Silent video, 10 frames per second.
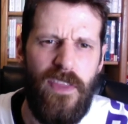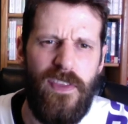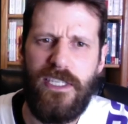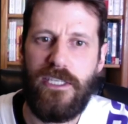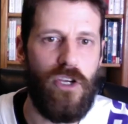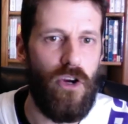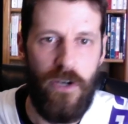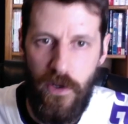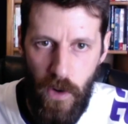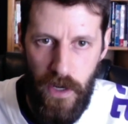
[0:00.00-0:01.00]
This
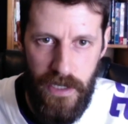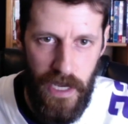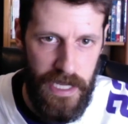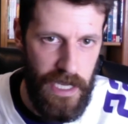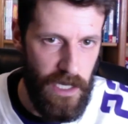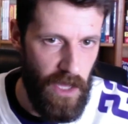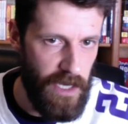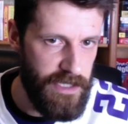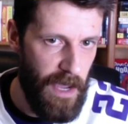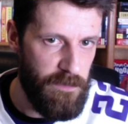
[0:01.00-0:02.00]
skirted one, again, a
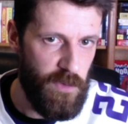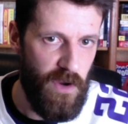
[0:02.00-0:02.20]
lot of times